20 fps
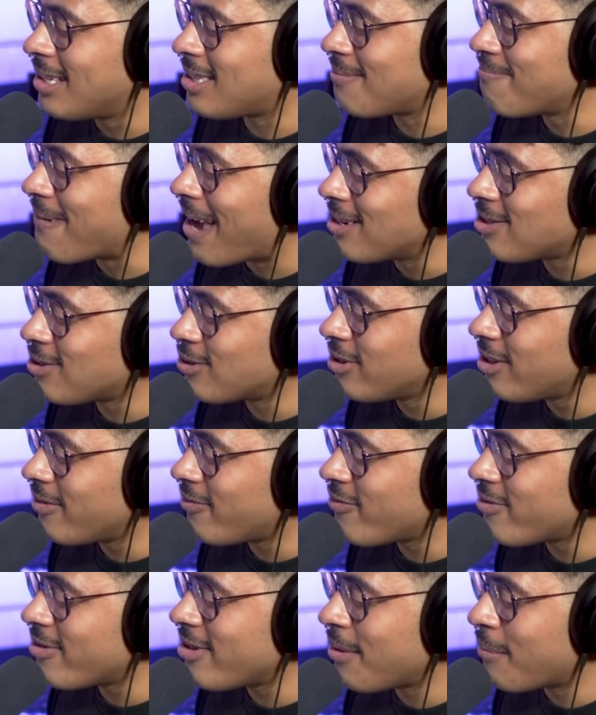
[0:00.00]
it's a measure of the,
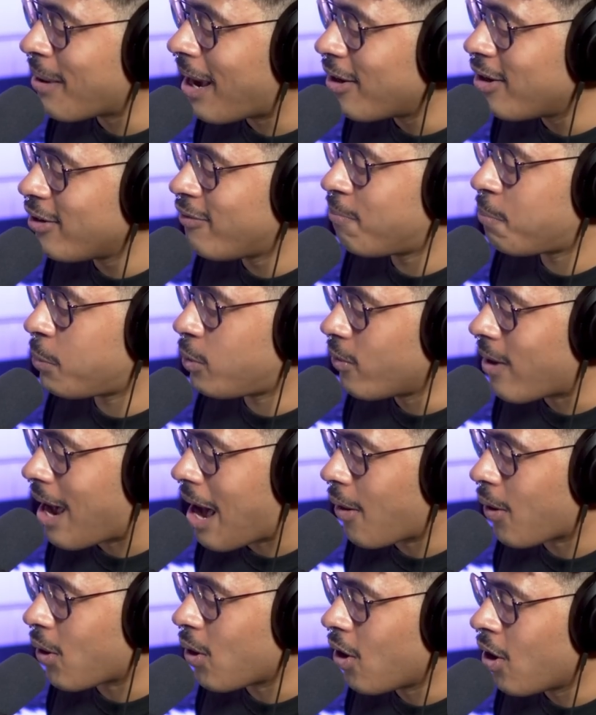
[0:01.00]
the amount of pure
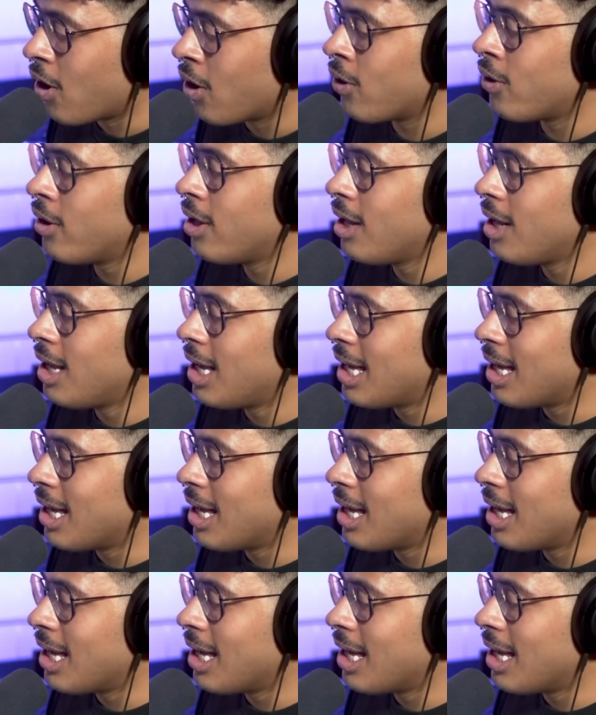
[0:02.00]
alcohol